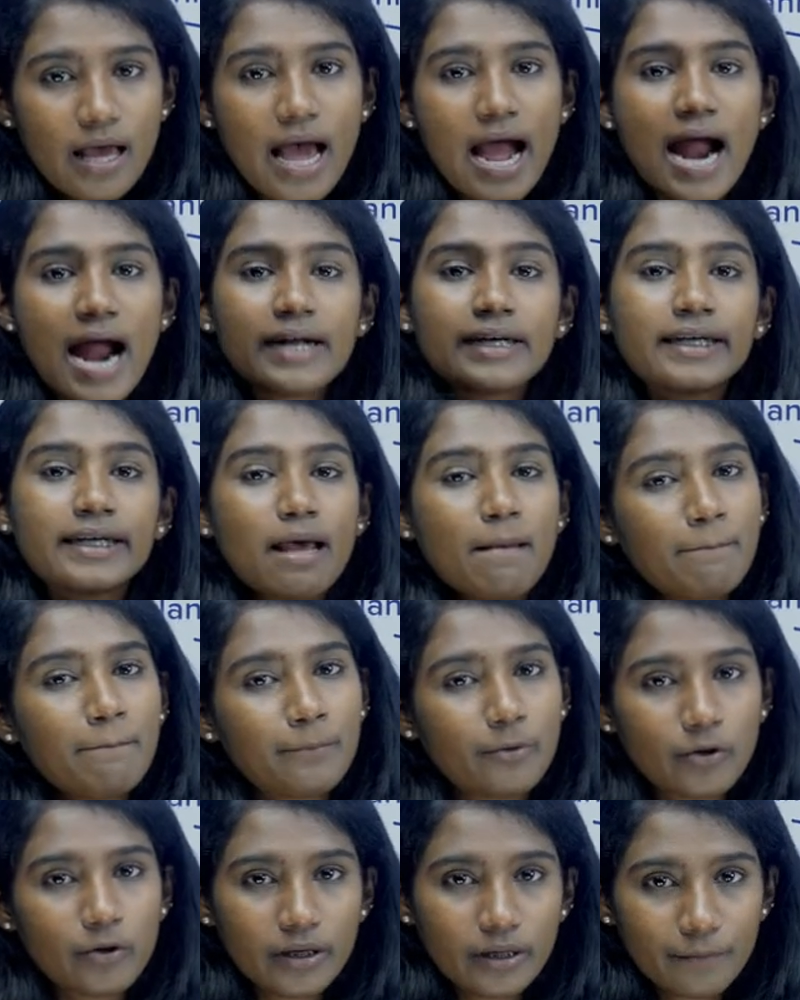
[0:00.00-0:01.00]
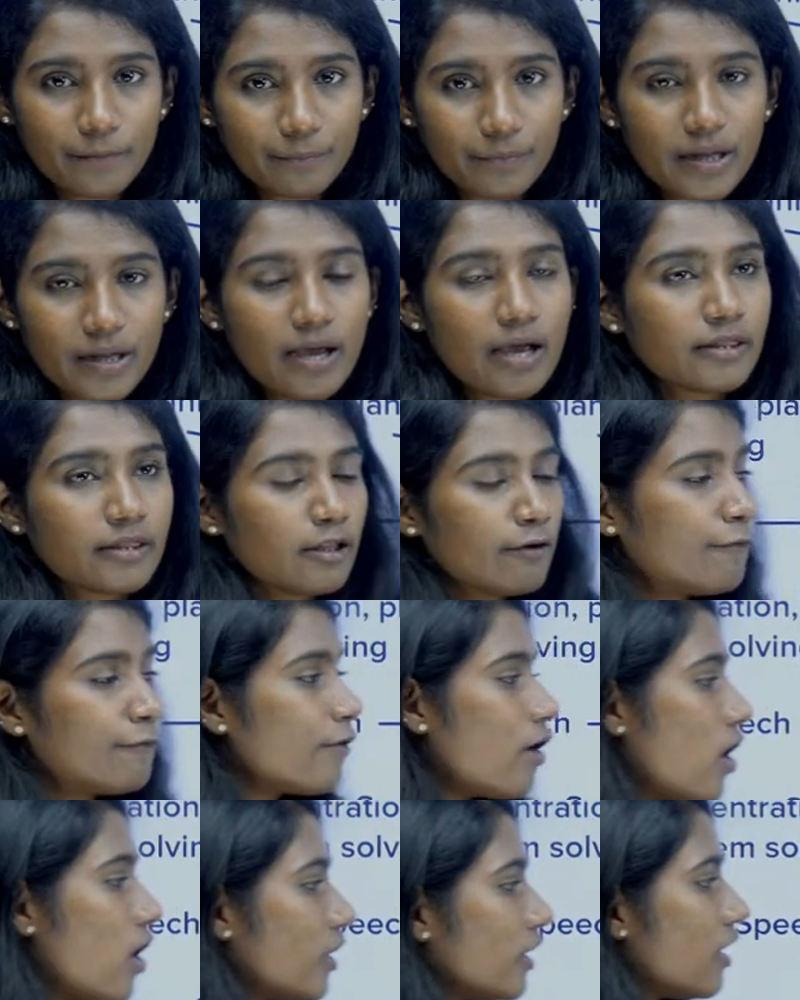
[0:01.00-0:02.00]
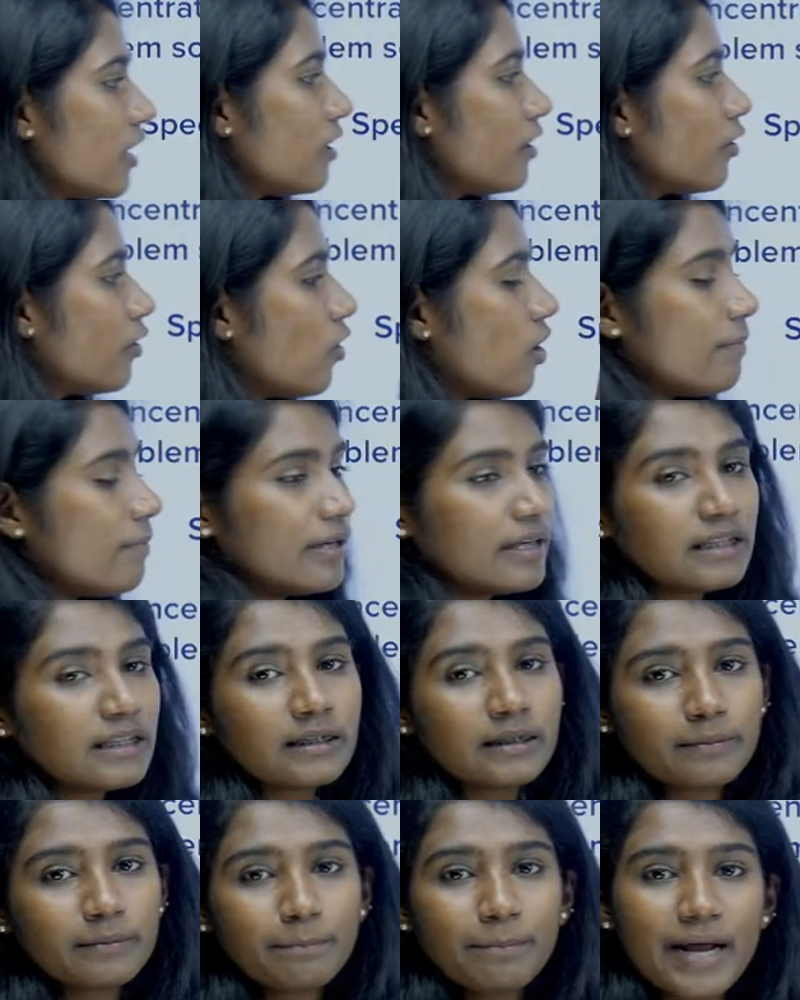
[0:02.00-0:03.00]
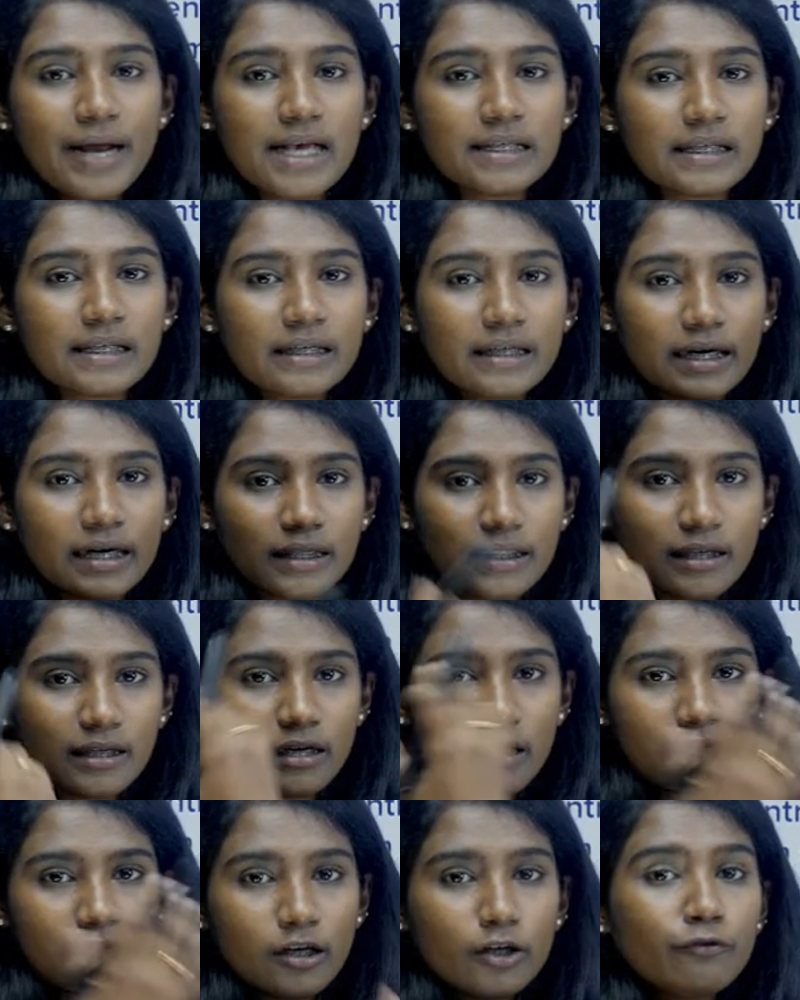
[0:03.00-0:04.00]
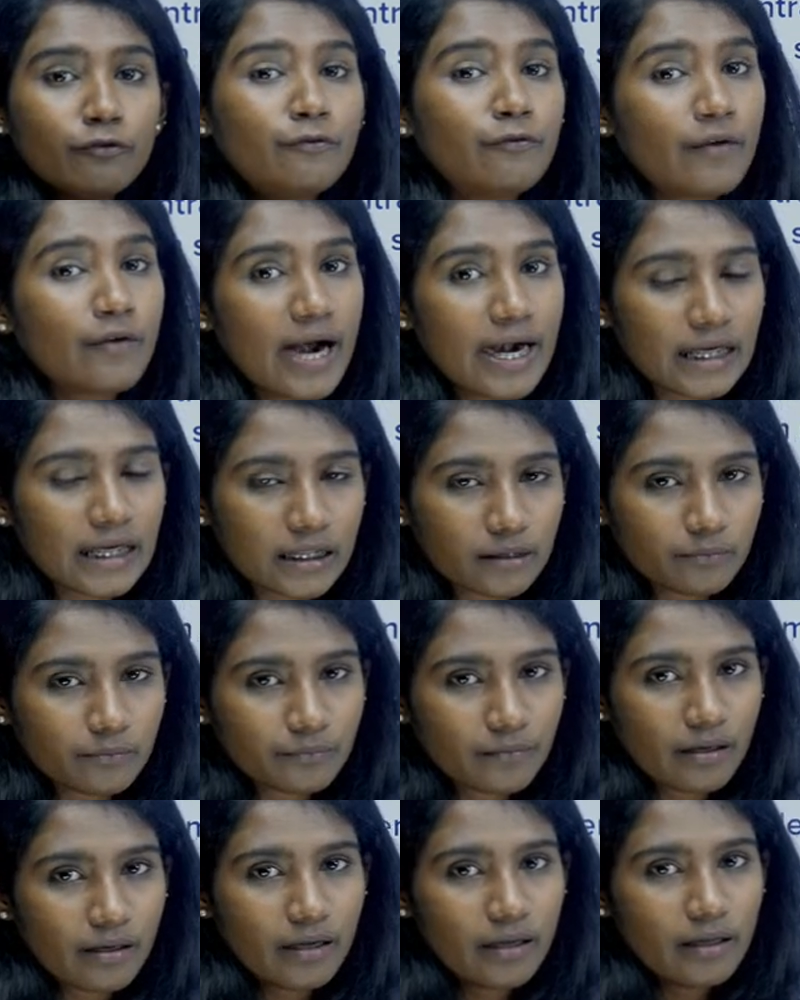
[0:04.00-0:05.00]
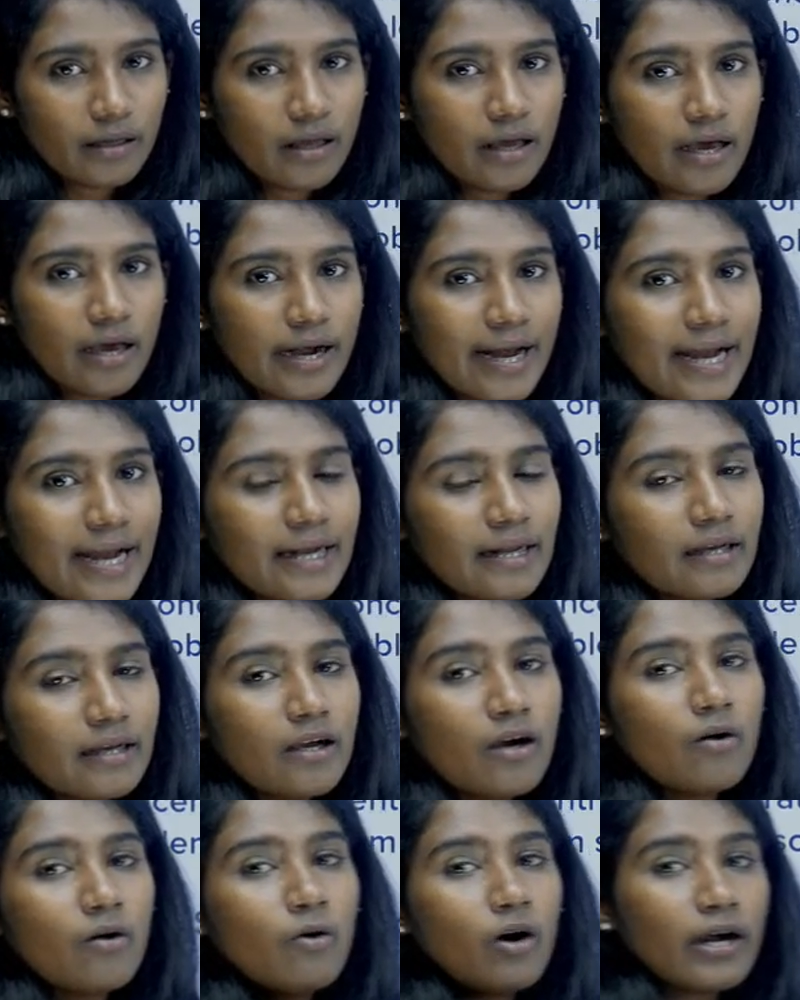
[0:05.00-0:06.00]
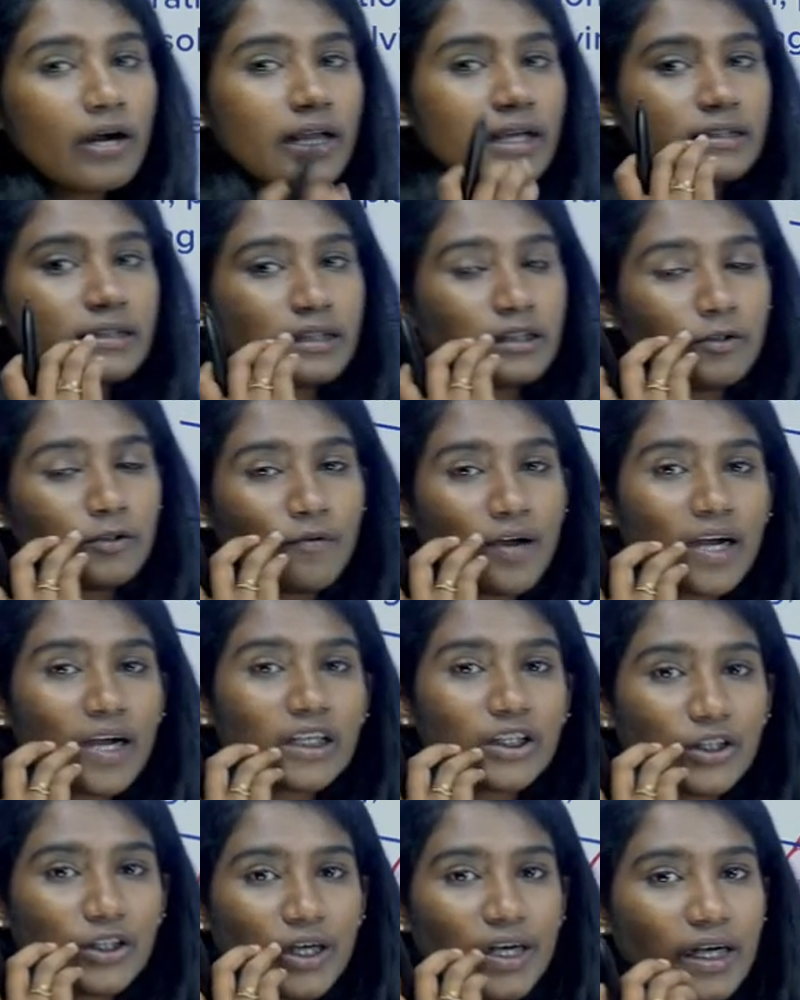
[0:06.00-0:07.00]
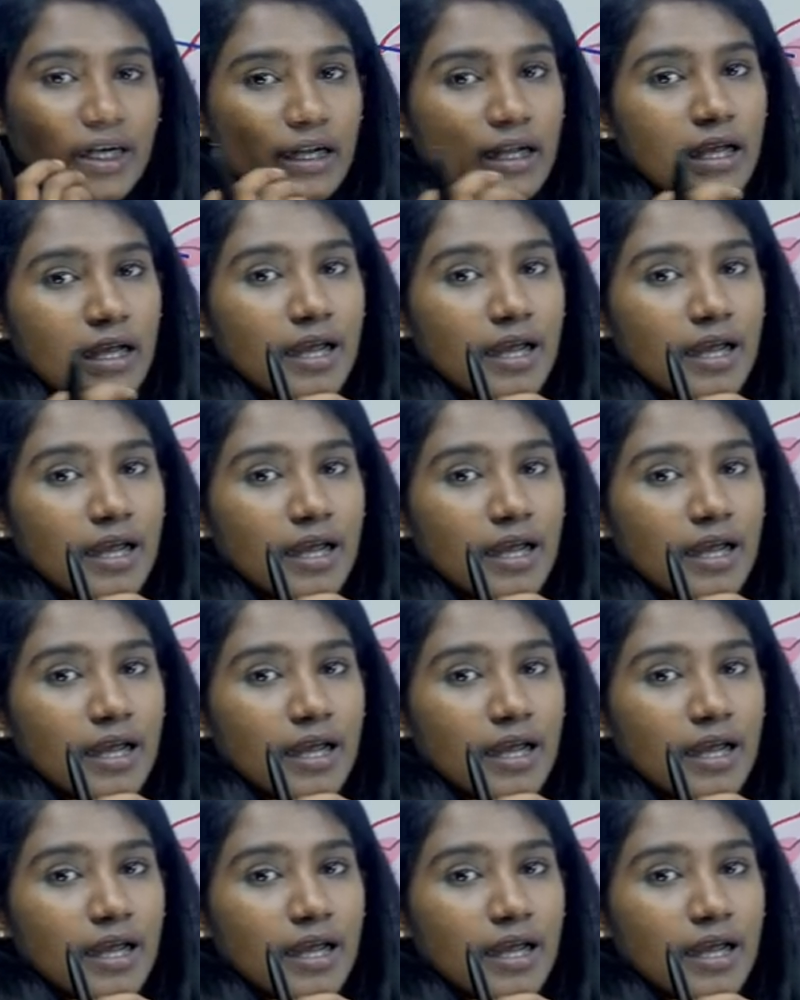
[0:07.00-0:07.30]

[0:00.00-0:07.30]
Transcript: and temporal. The frontal lobe, it is present at the front, right? What is its function?